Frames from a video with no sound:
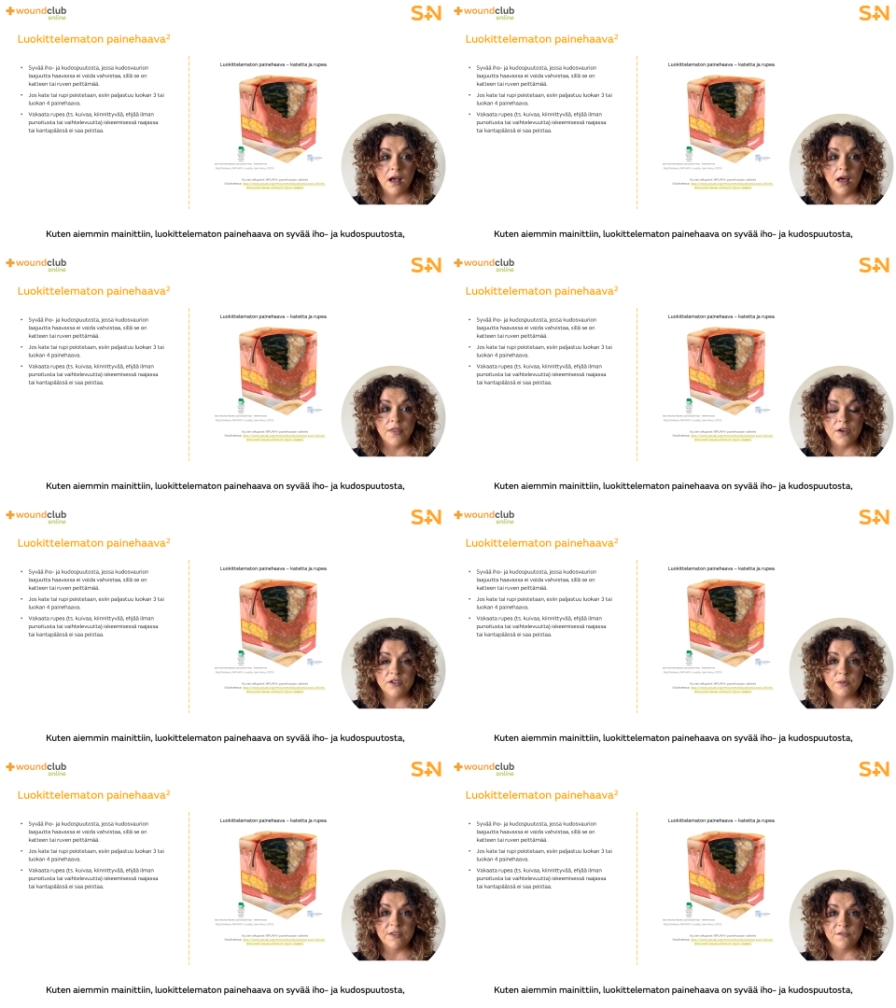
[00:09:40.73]
are
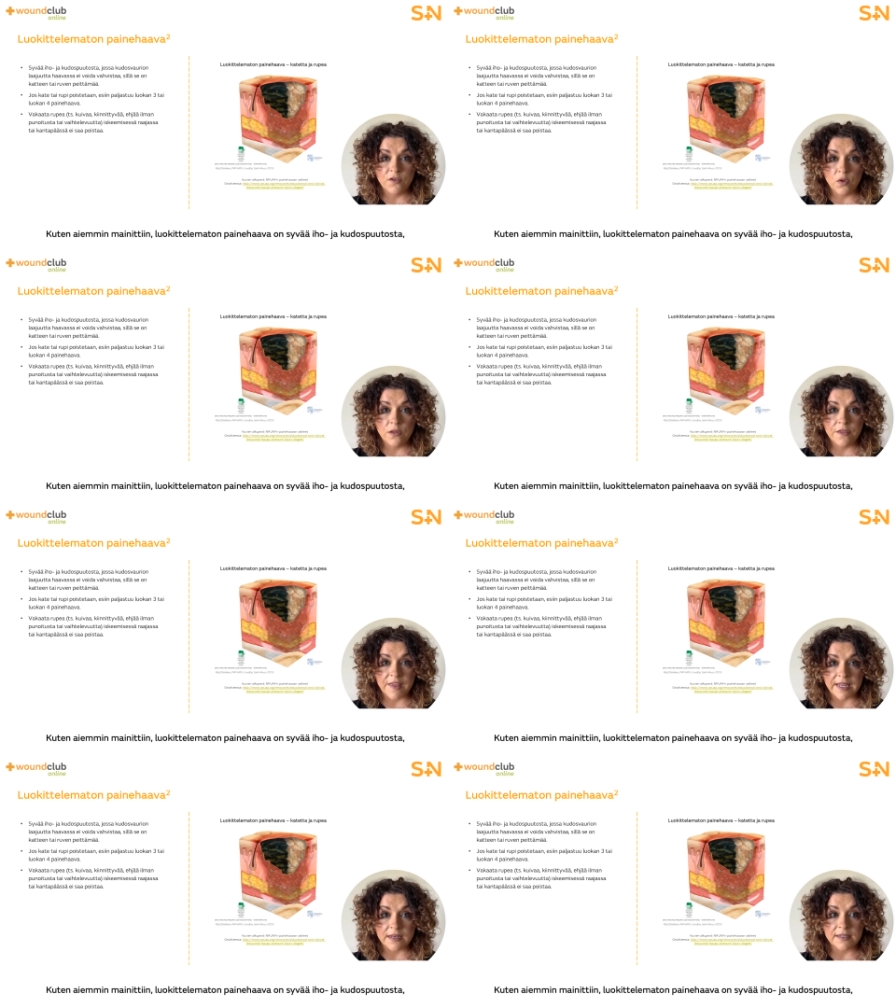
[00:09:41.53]
those with full
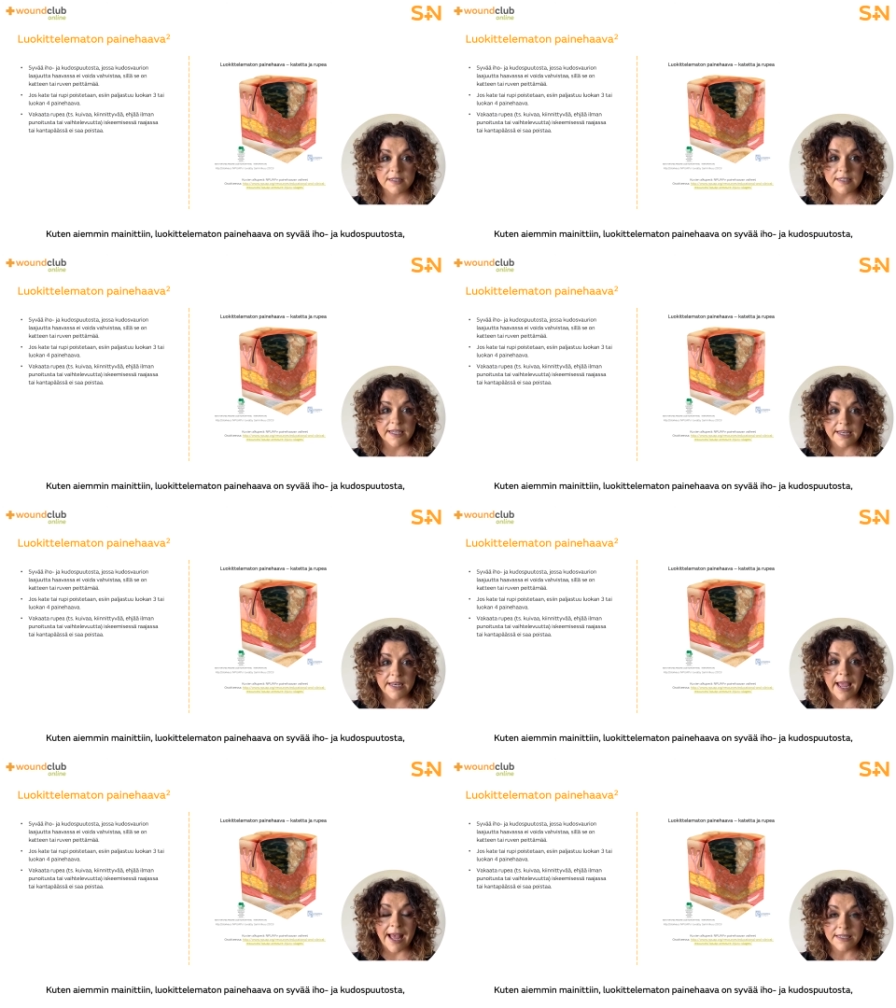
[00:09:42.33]
thickness
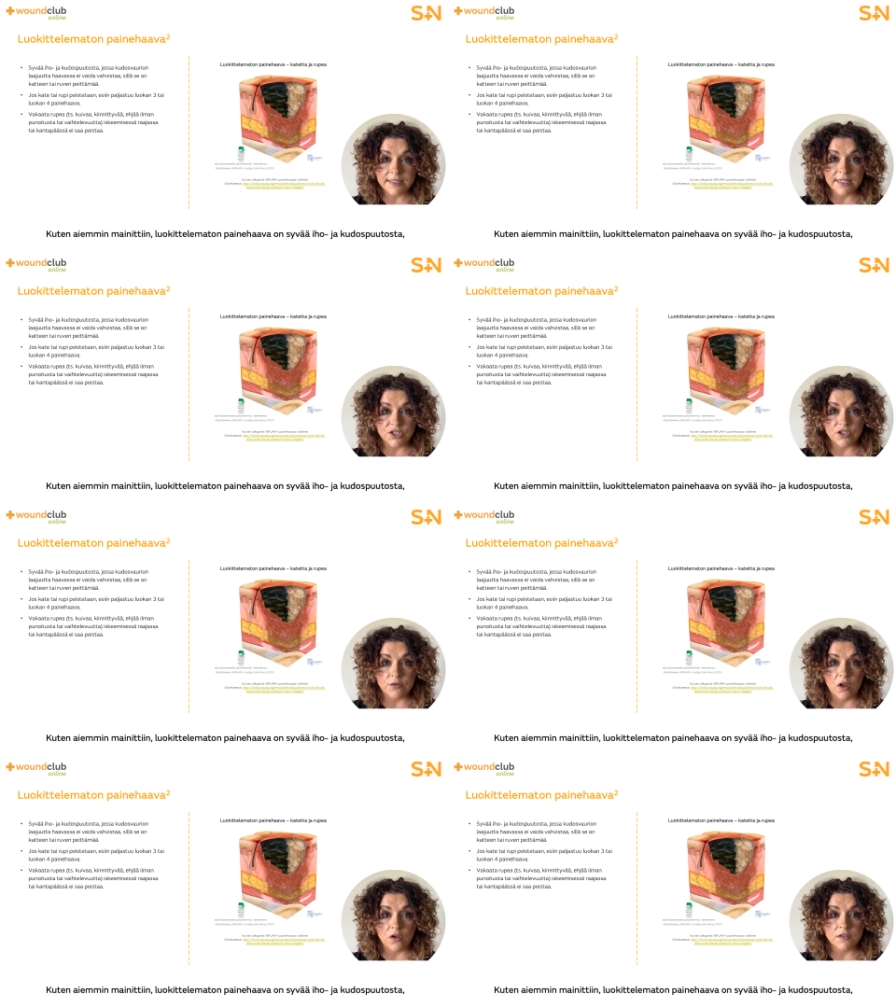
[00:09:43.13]
skin and tissue
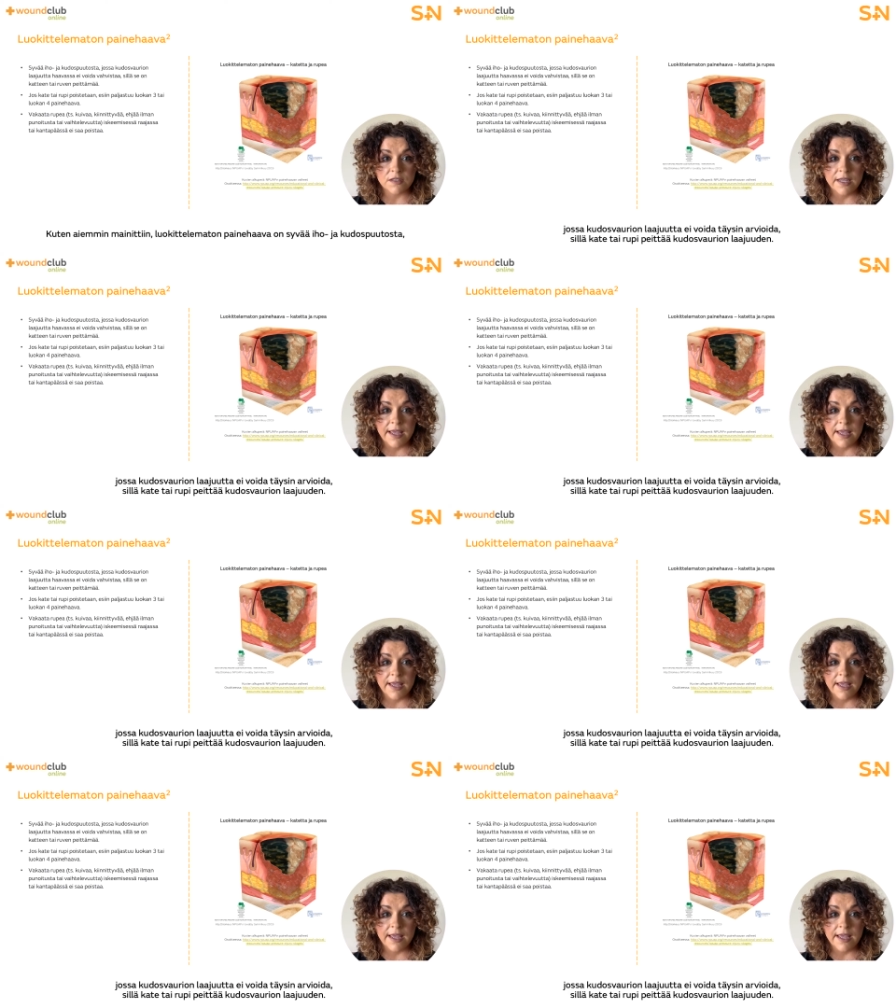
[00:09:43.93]
loss